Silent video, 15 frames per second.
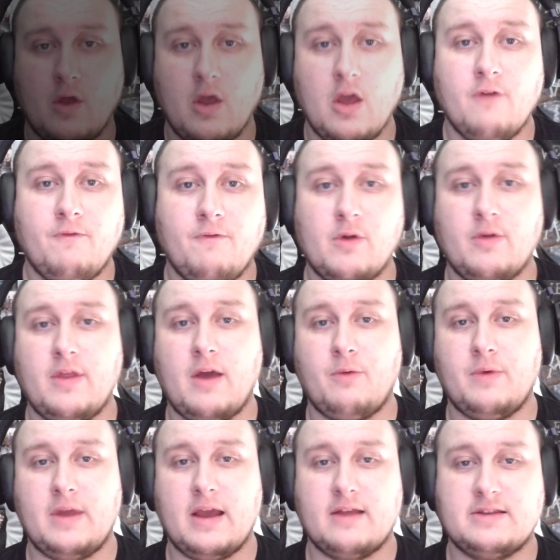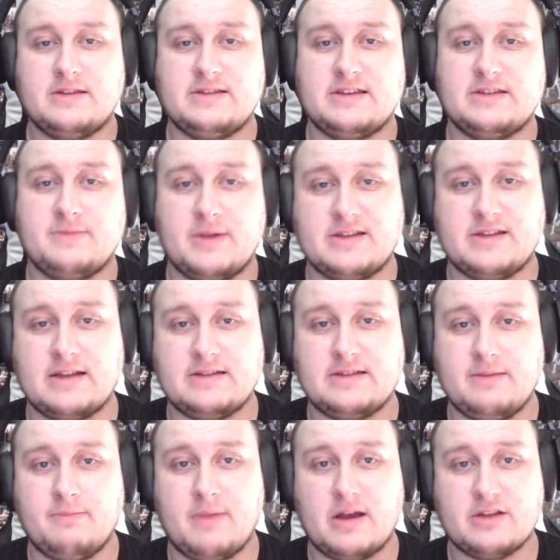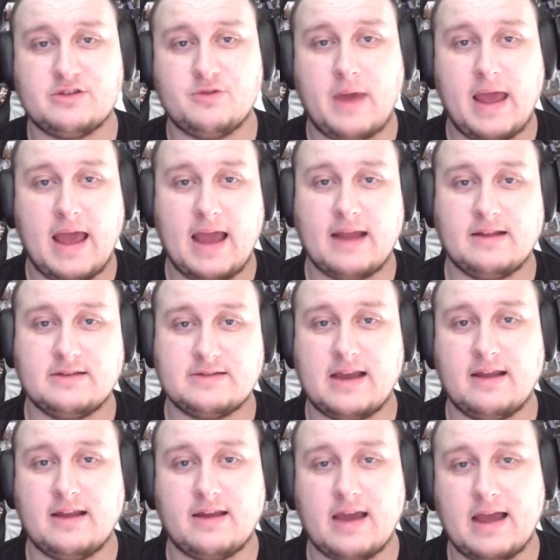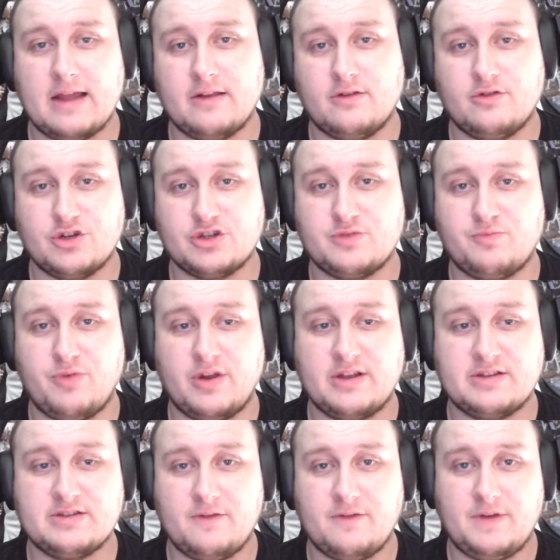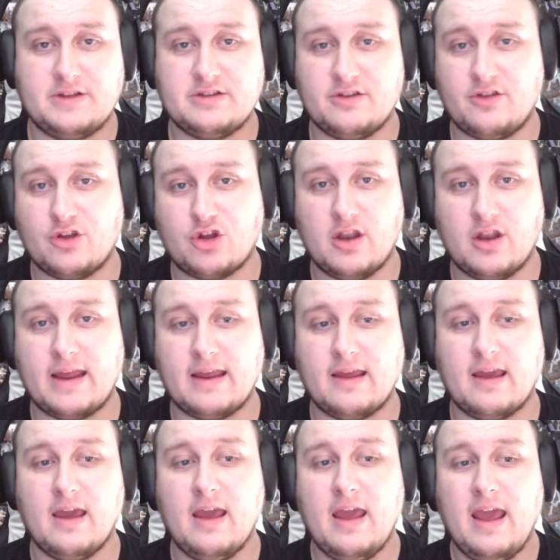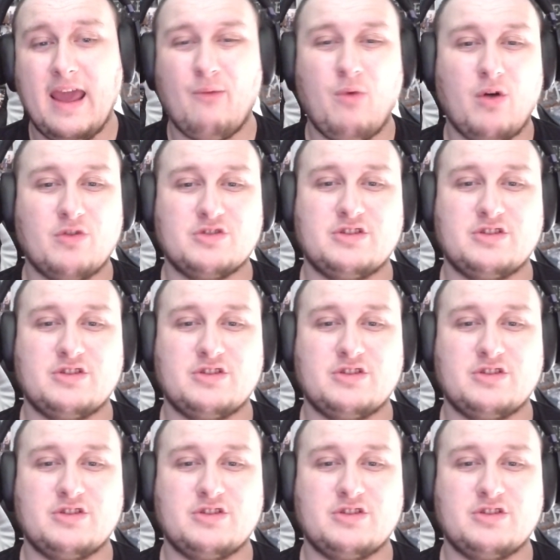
Following that, we had the six-man tag team match where Hank, Tank and Josh Briggs defeated the Culling in what was a